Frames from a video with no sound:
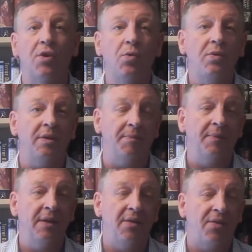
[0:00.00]
voting,
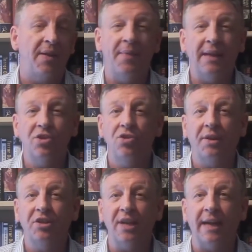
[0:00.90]
then that's
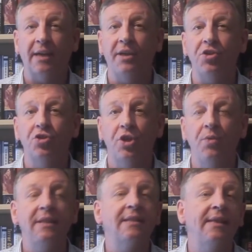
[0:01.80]
not exactly
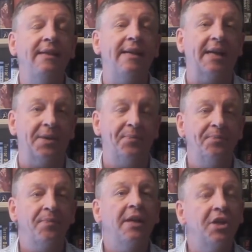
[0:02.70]
true. You see, Nick,
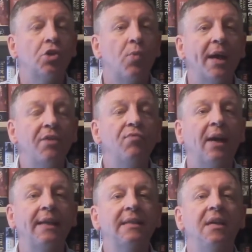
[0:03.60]
you're quite
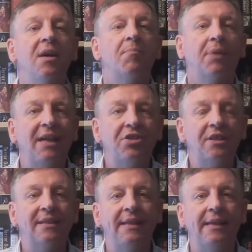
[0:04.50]
right.
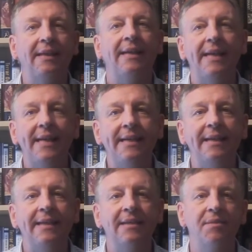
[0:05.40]
Pleasure-seeking
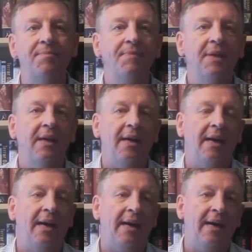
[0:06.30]
hedonism
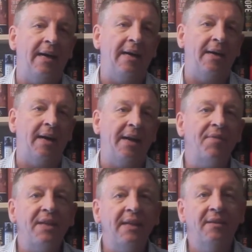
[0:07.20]
and
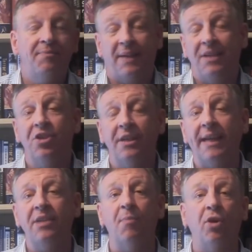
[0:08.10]
everything in
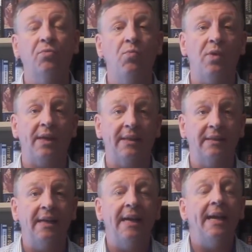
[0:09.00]
today's modern
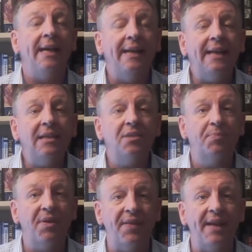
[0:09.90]
world, it is
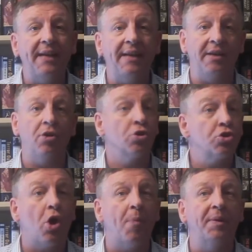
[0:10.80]
preventing or
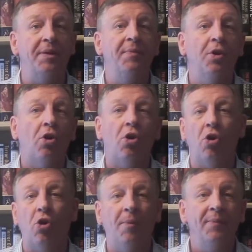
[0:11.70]
stopping
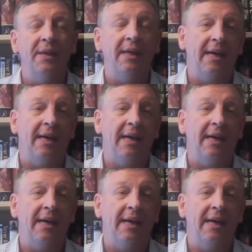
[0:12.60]
or